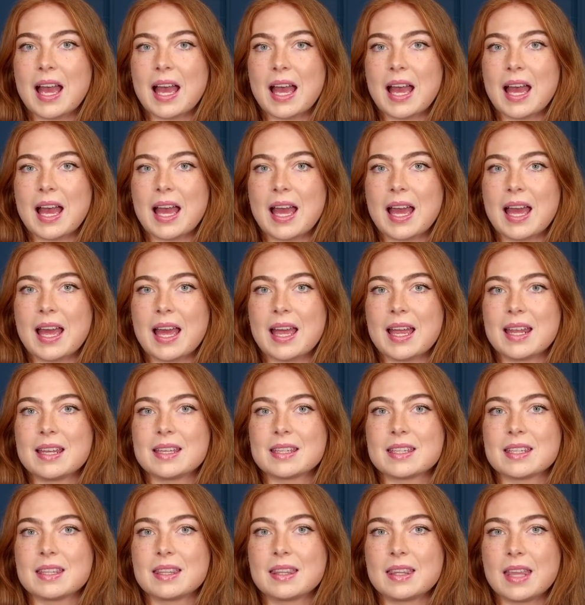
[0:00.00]

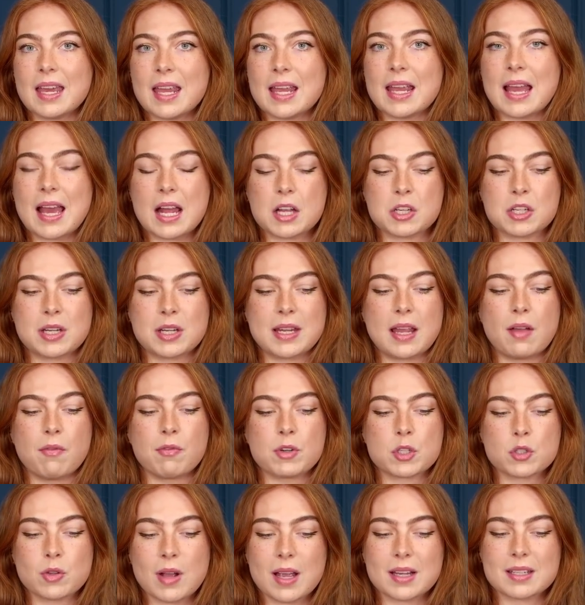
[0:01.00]
And they actually have
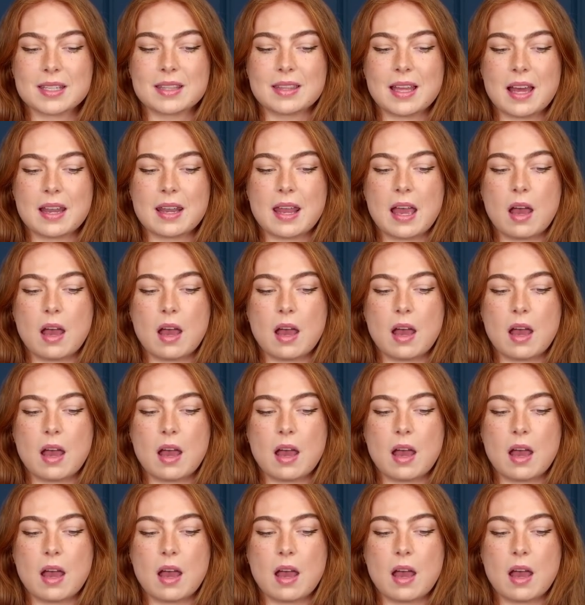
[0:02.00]
retracted that